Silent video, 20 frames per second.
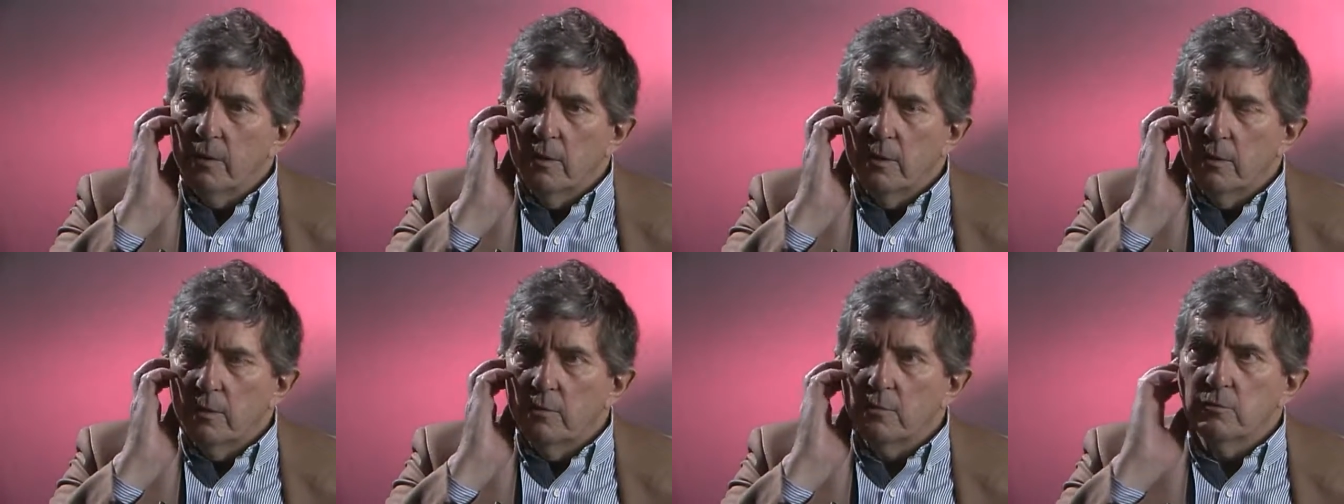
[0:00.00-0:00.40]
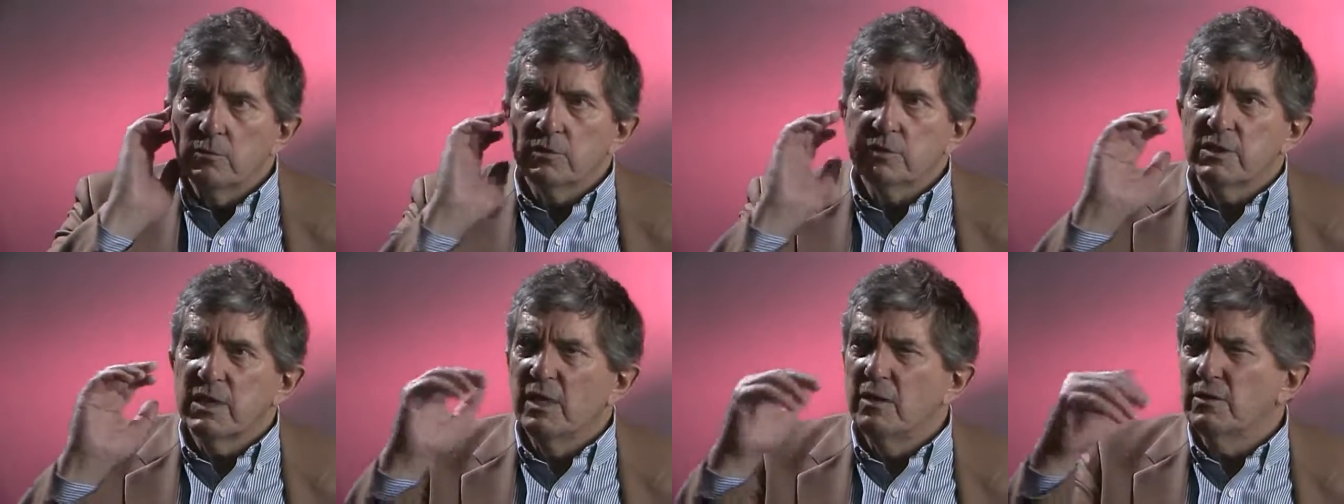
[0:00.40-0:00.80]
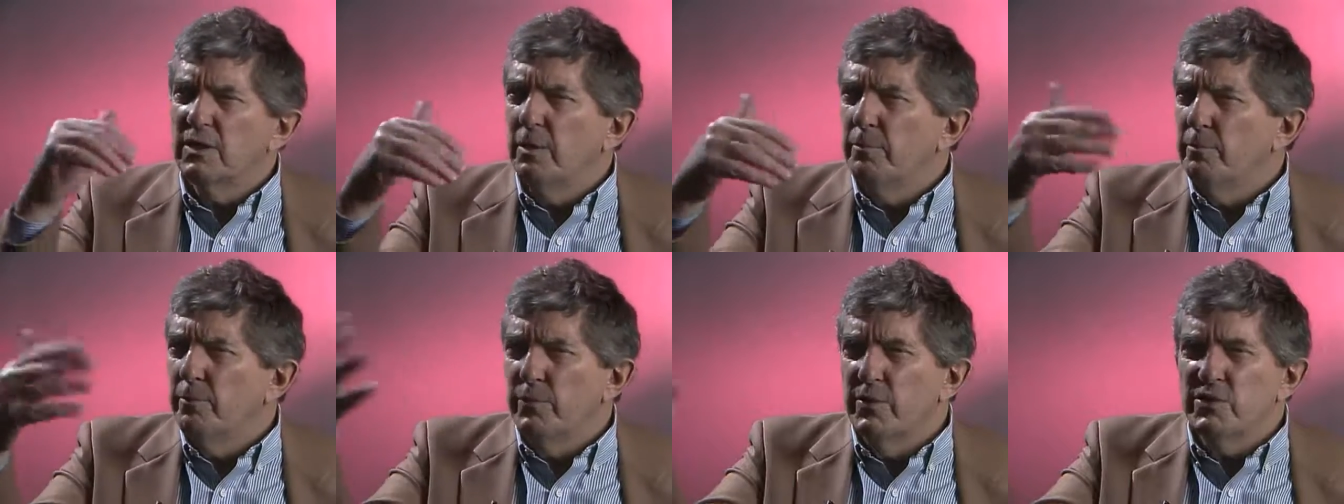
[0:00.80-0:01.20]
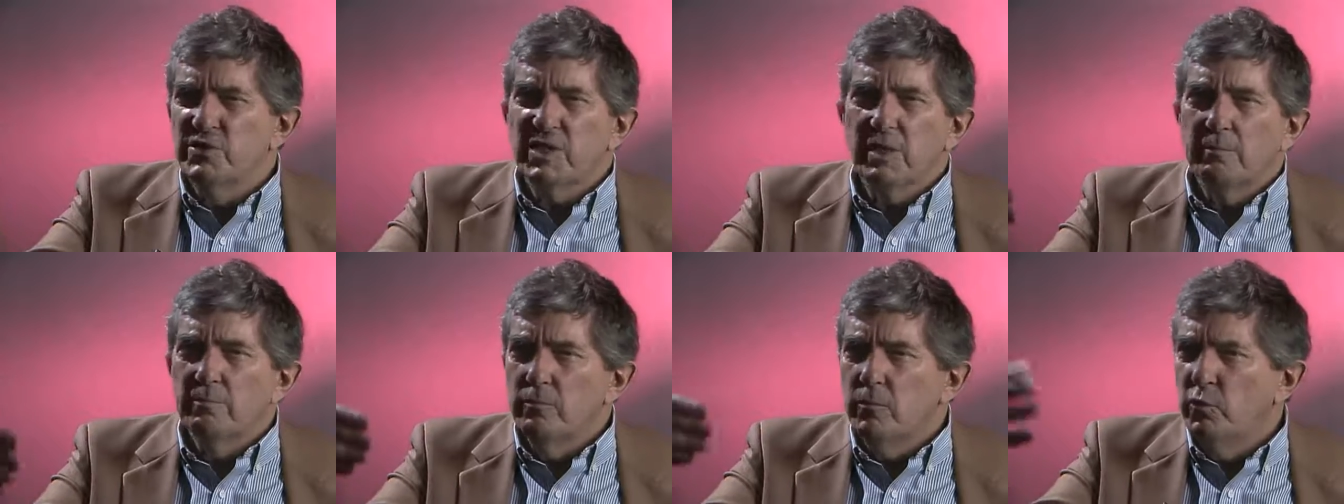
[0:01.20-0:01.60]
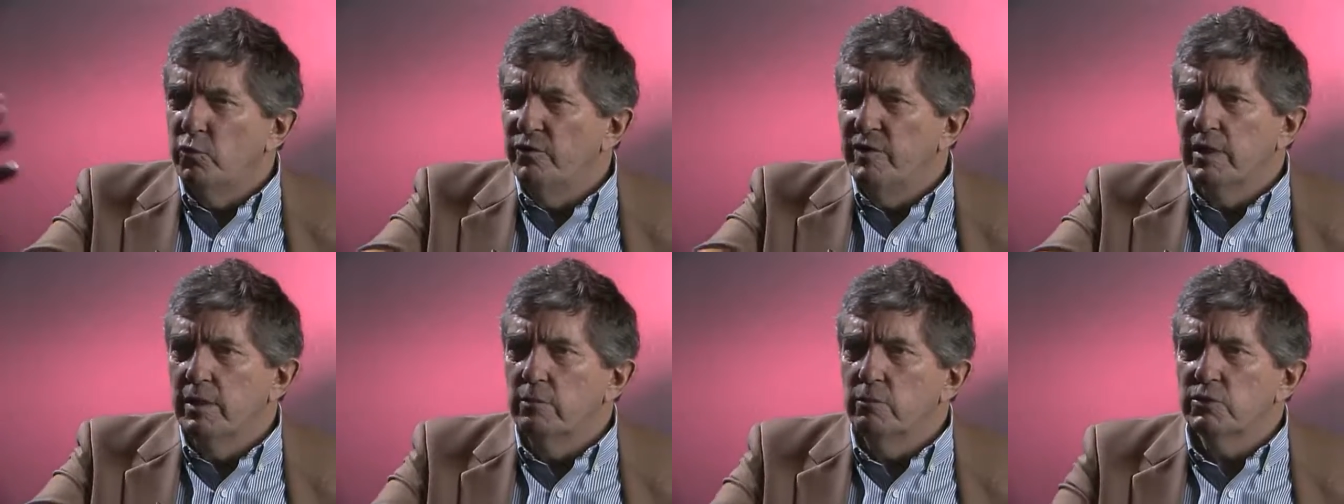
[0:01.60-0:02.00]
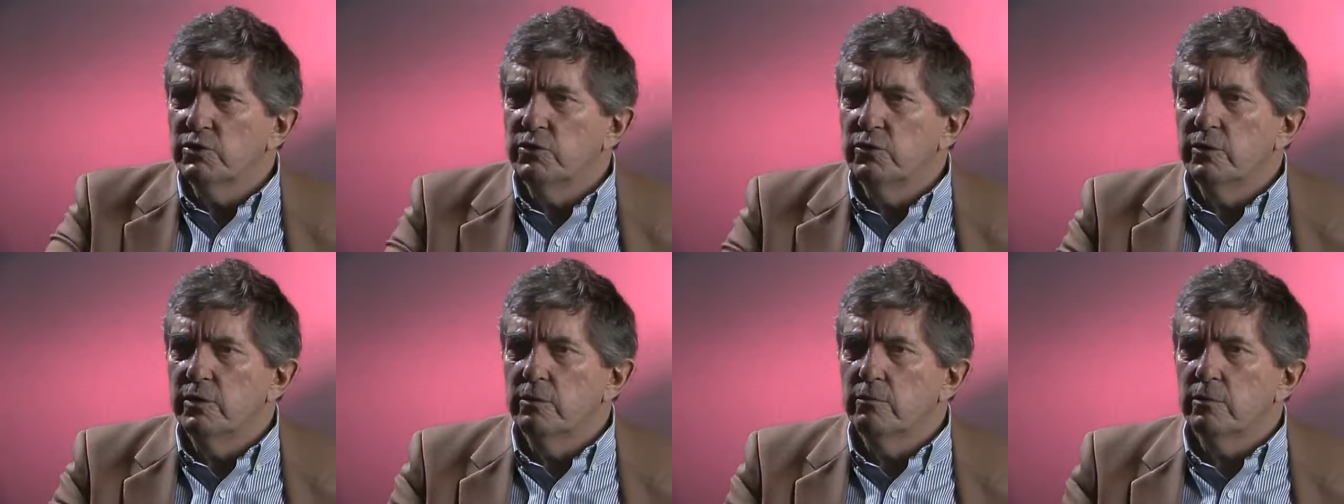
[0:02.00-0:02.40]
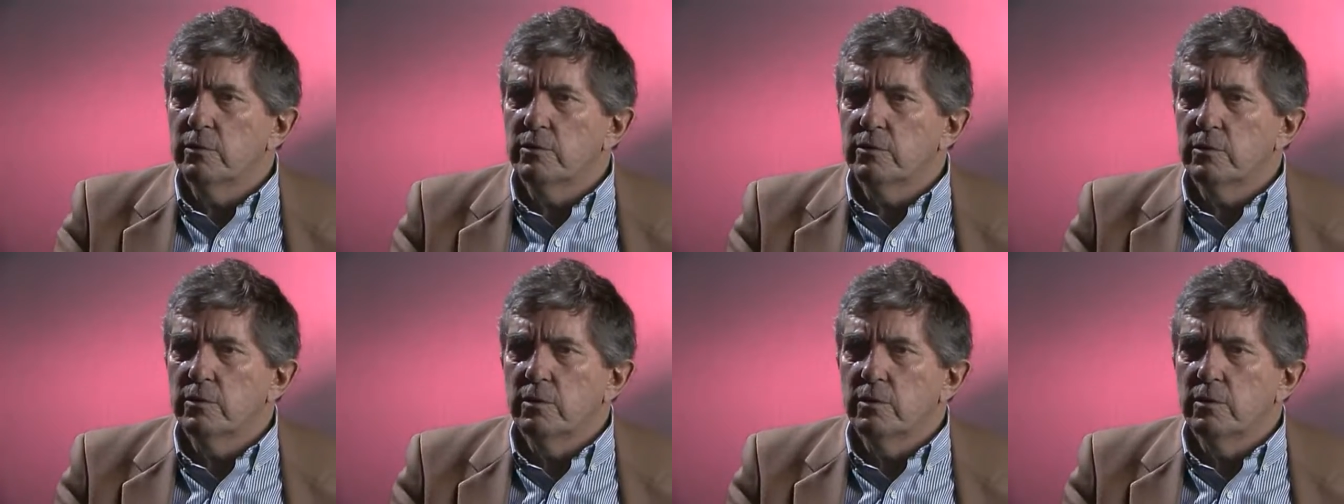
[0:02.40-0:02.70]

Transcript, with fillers: It was held up with some movie he was doing with